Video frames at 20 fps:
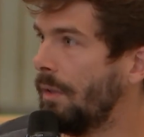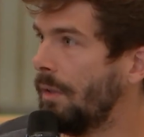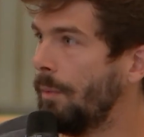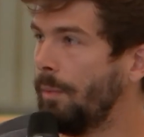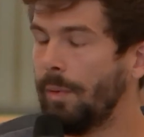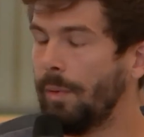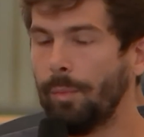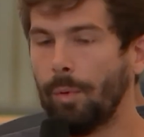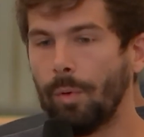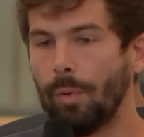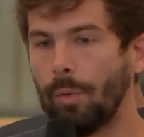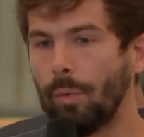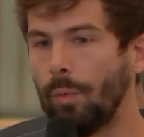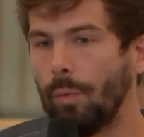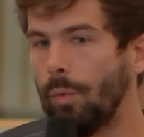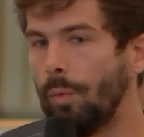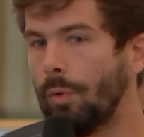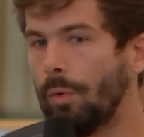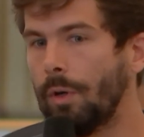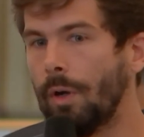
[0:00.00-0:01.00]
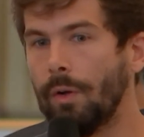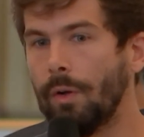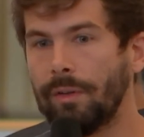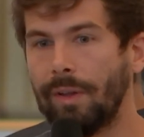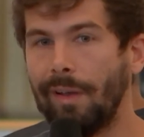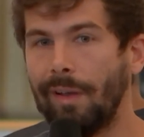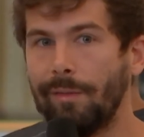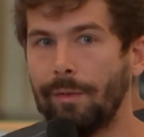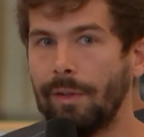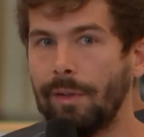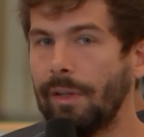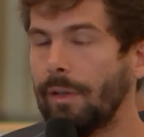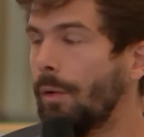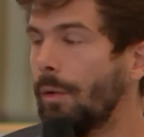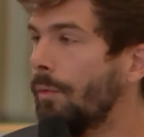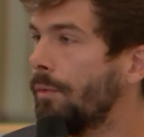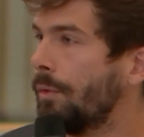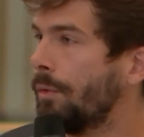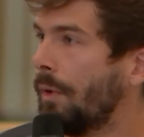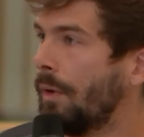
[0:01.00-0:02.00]
people who can't have a
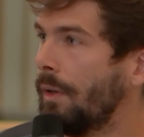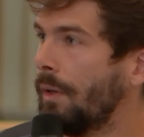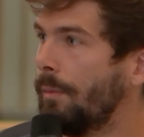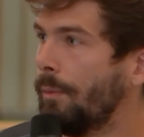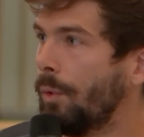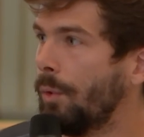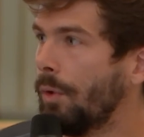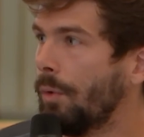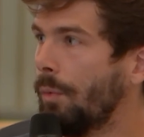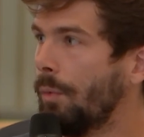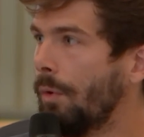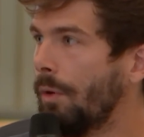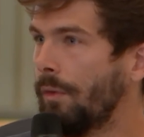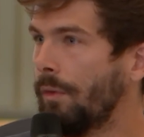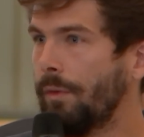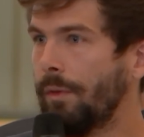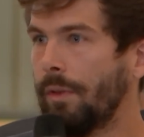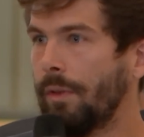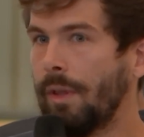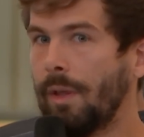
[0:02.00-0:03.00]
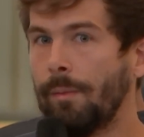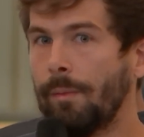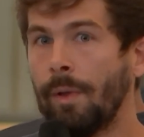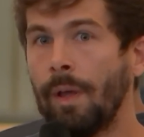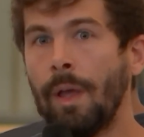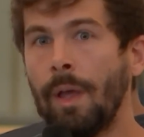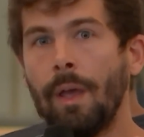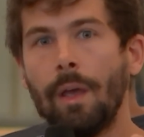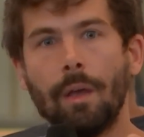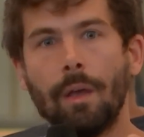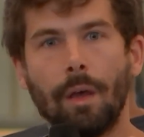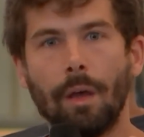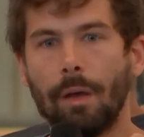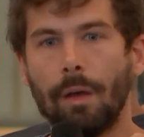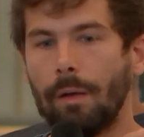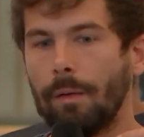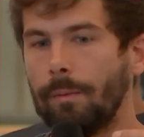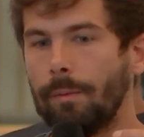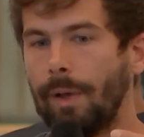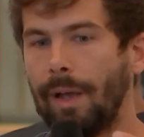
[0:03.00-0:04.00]
legal framework work for them,
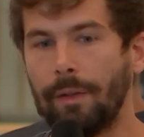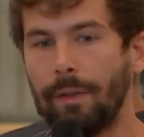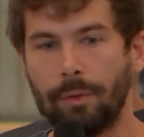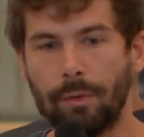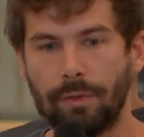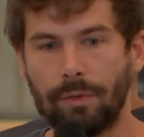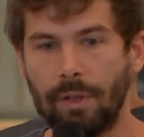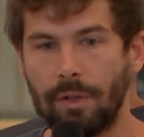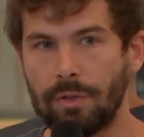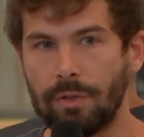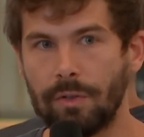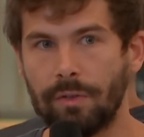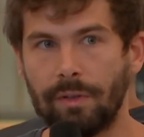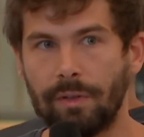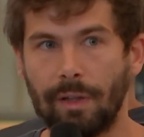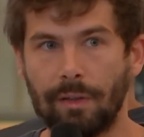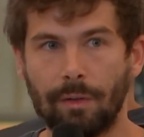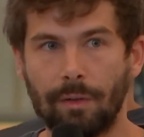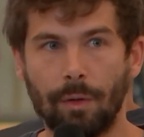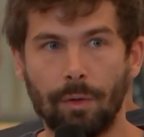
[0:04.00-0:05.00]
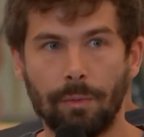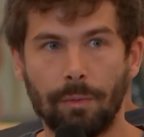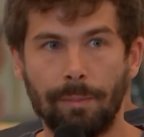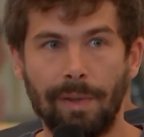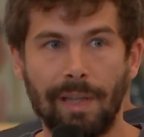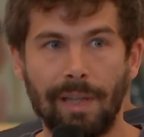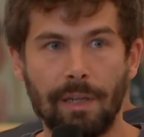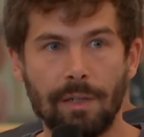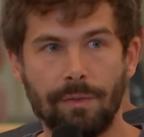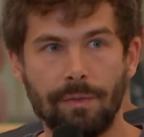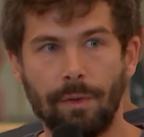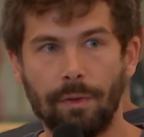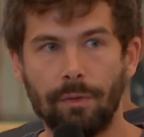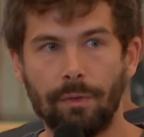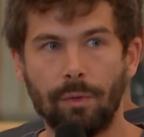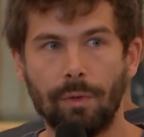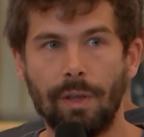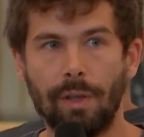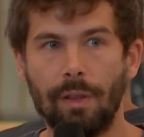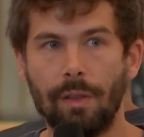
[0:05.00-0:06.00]
associations that can't manage funds
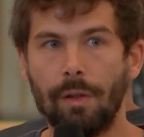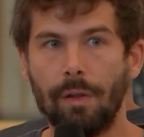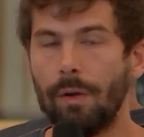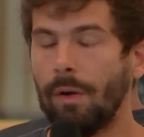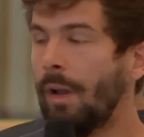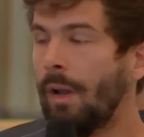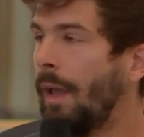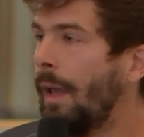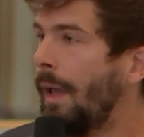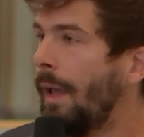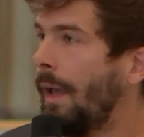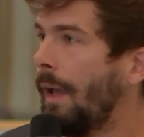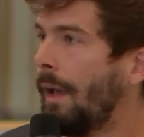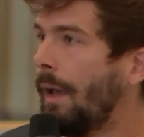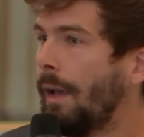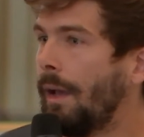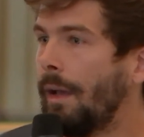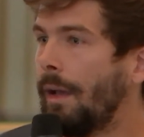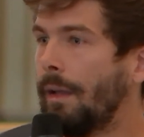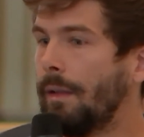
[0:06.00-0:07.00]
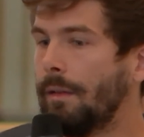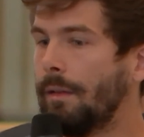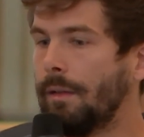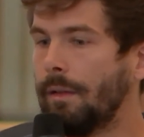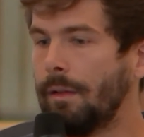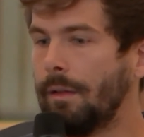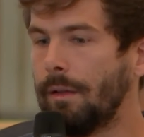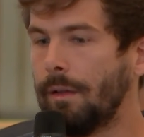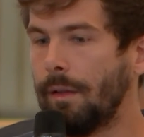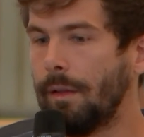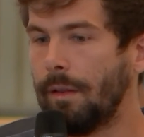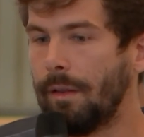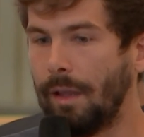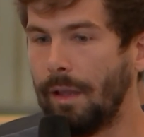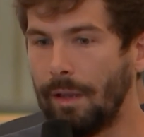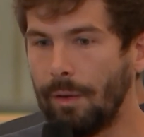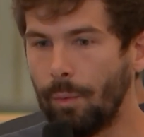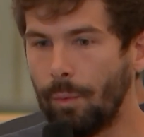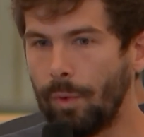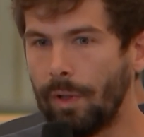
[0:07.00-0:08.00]
together, and
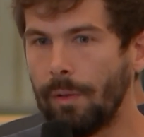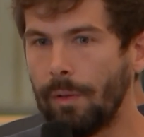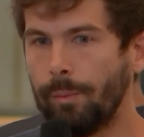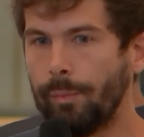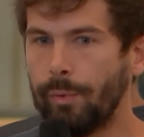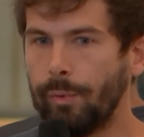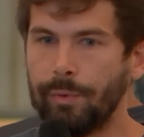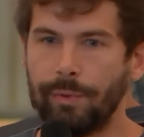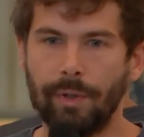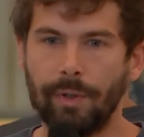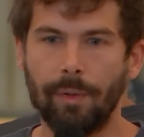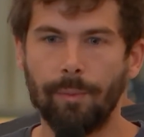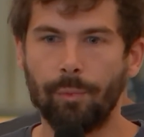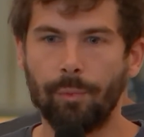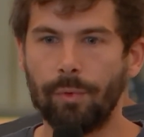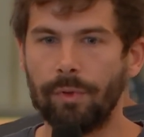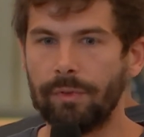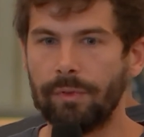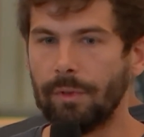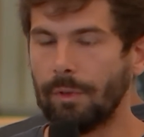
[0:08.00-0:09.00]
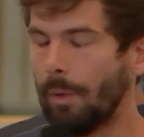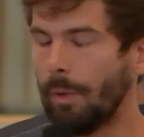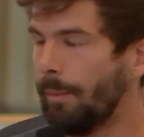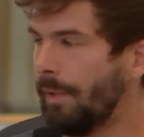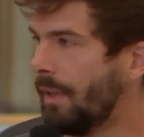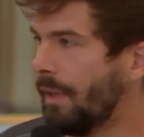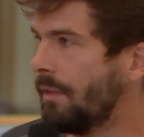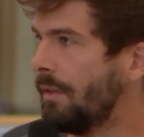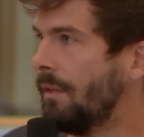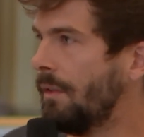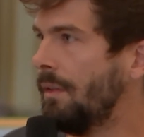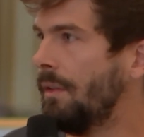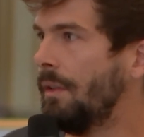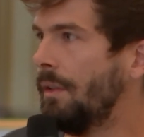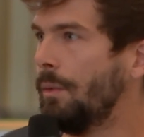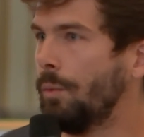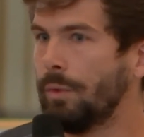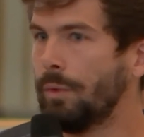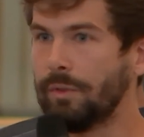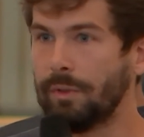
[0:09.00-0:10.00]
they will put up with the
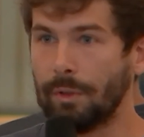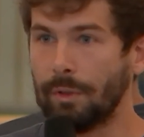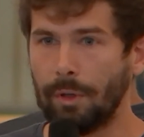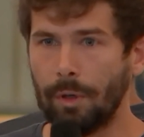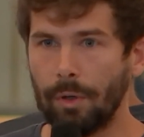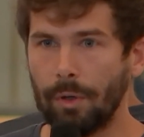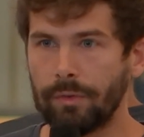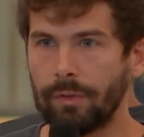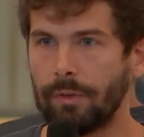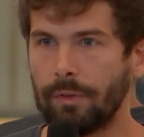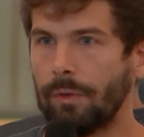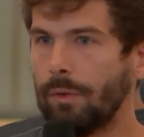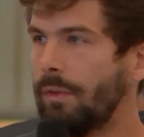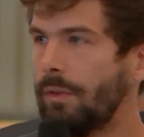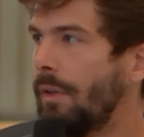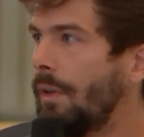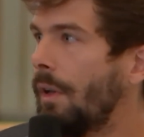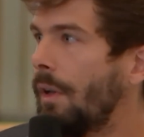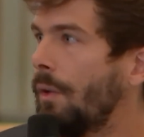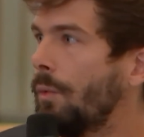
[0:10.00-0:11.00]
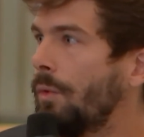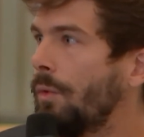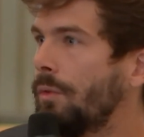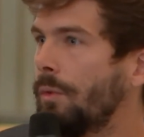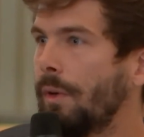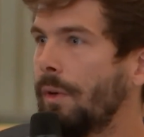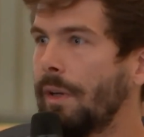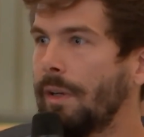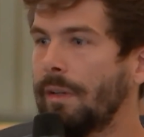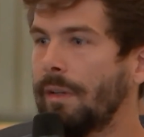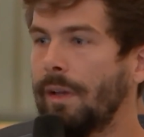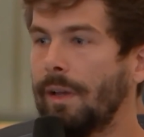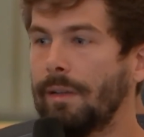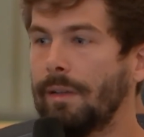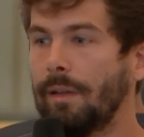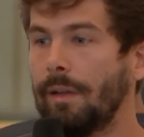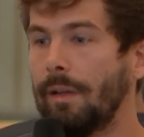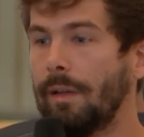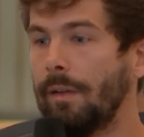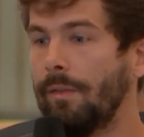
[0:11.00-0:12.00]
complexity, with the cost associated with running that,
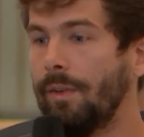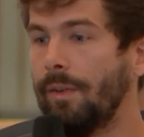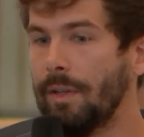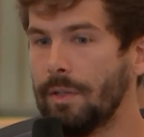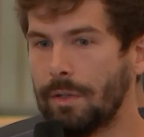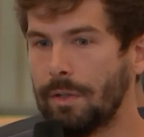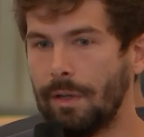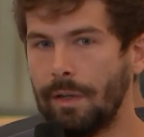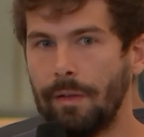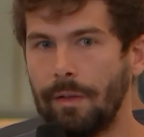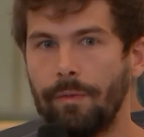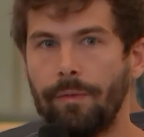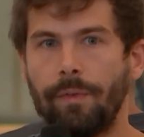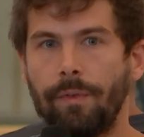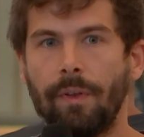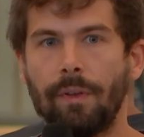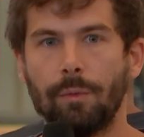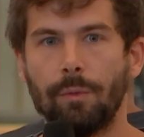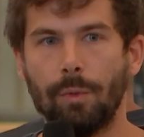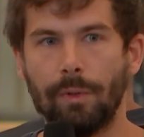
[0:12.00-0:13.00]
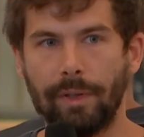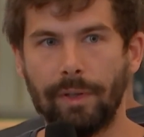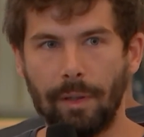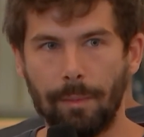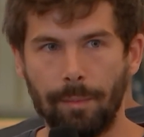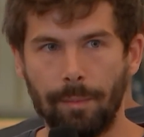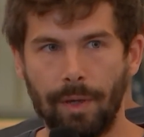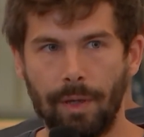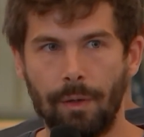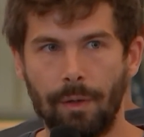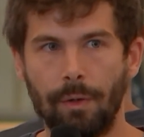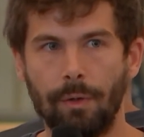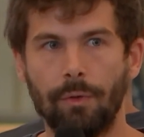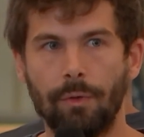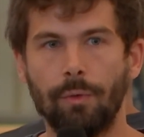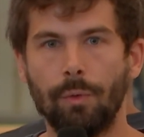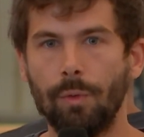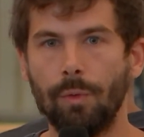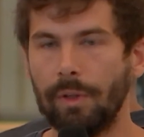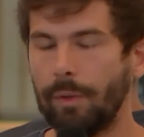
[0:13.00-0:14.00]
and eventually things will get better,
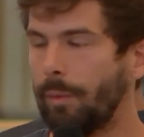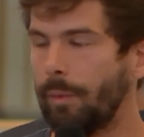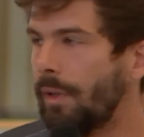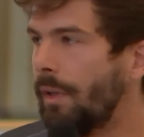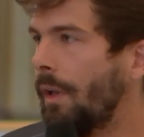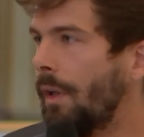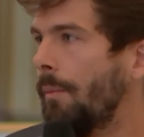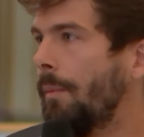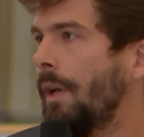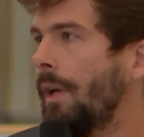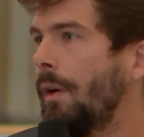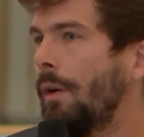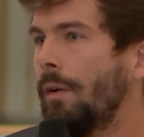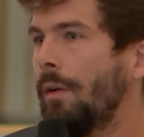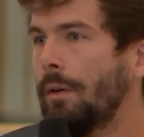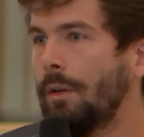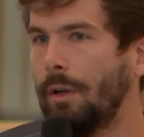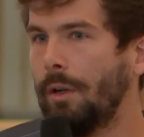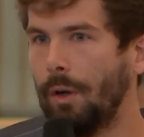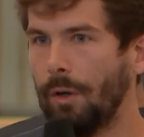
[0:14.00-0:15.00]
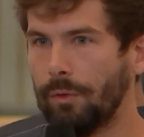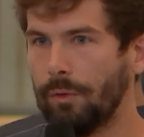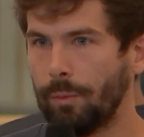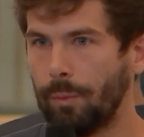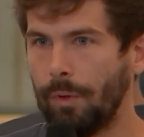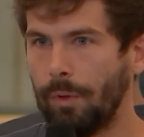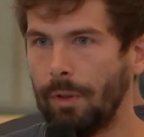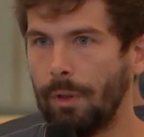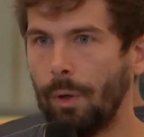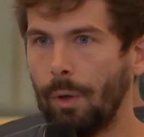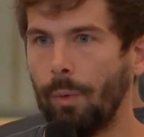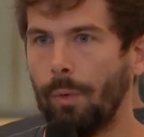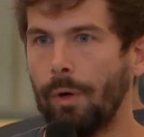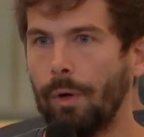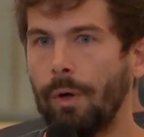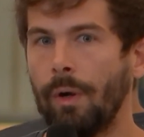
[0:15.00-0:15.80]
tooling will get better, costs will lower,